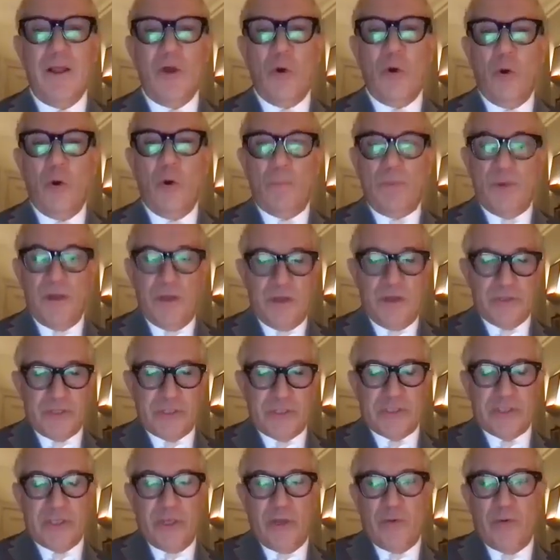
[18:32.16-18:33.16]
or
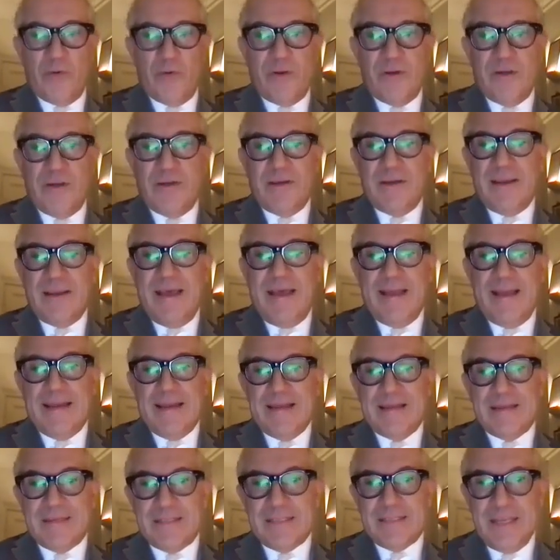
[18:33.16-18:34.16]

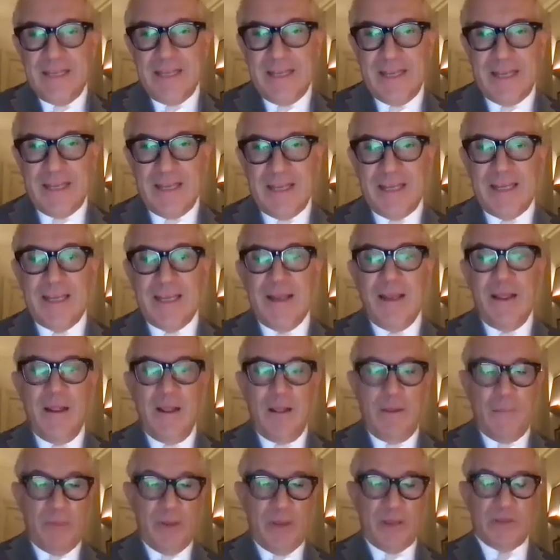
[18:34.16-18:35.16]
personality,
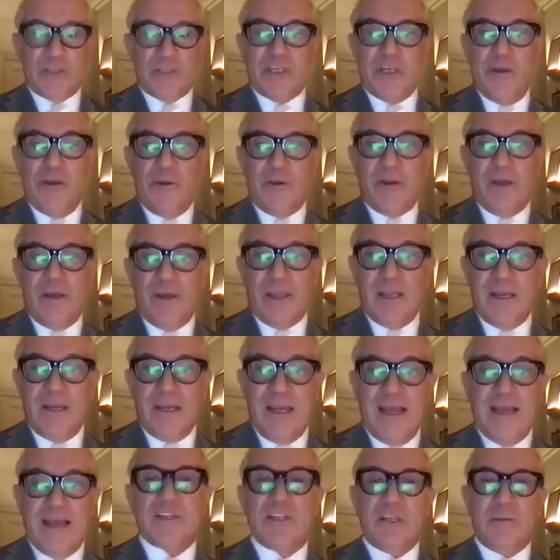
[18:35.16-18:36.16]
persona in
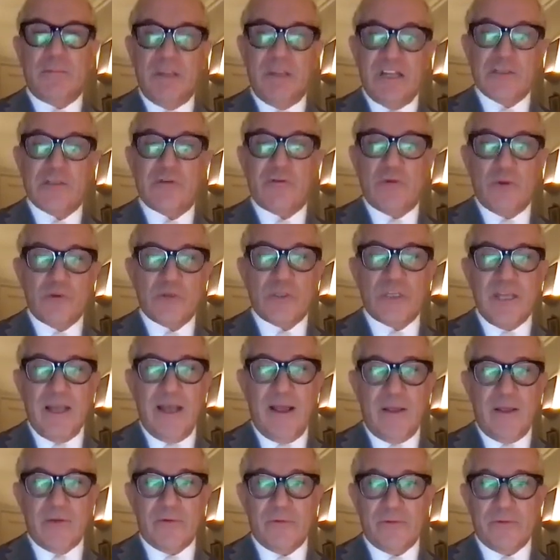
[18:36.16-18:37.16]
Latin means through
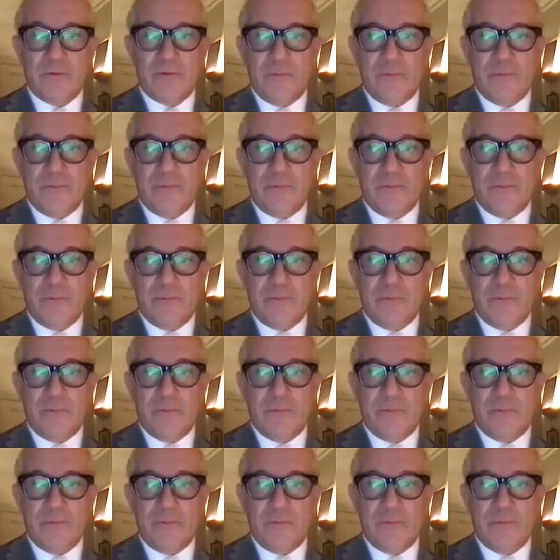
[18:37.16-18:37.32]
sound.